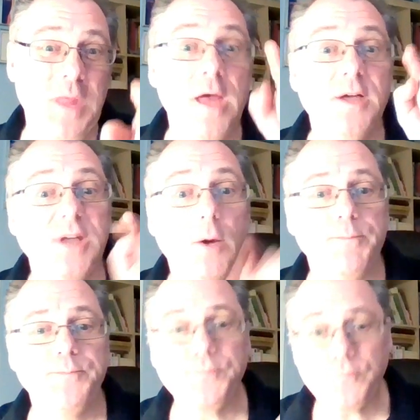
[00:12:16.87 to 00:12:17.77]
So
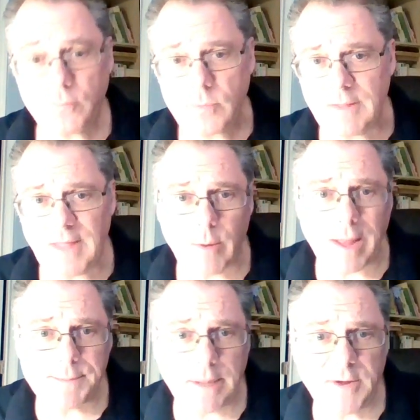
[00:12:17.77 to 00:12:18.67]
that wraps
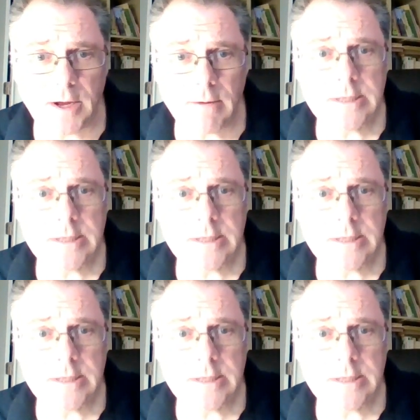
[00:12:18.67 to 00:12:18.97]
up here.